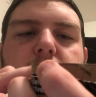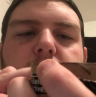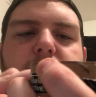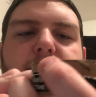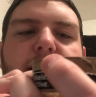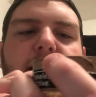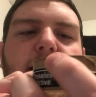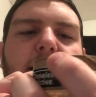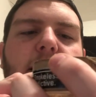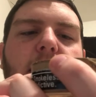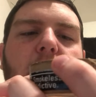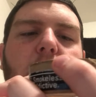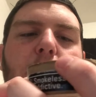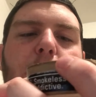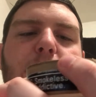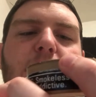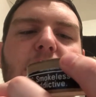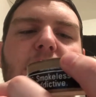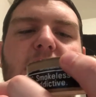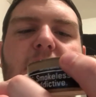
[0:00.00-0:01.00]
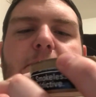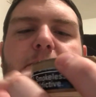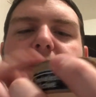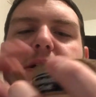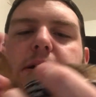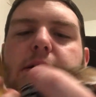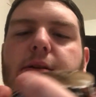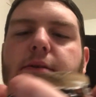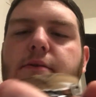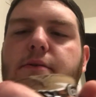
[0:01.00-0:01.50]
to help keep
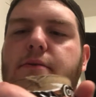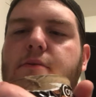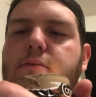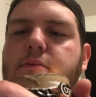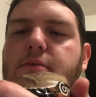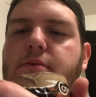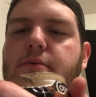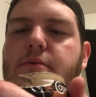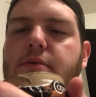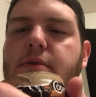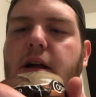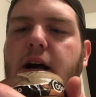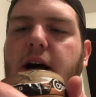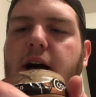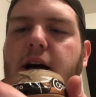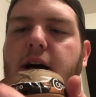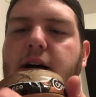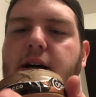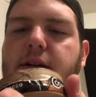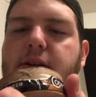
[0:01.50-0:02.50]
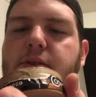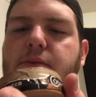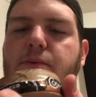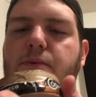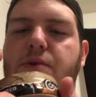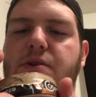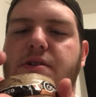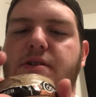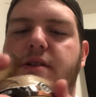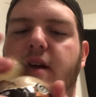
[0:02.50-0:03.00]
it
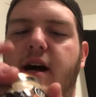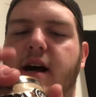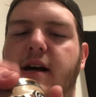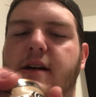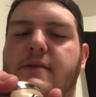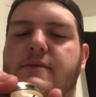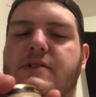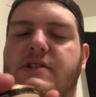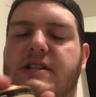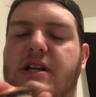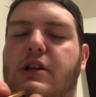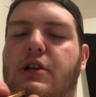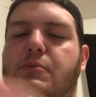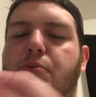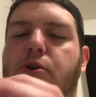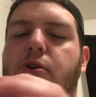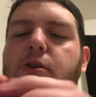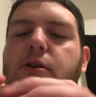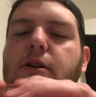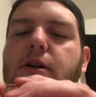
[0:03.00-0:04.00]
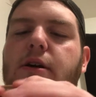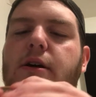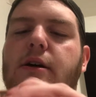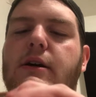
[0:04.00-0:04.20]
sealable,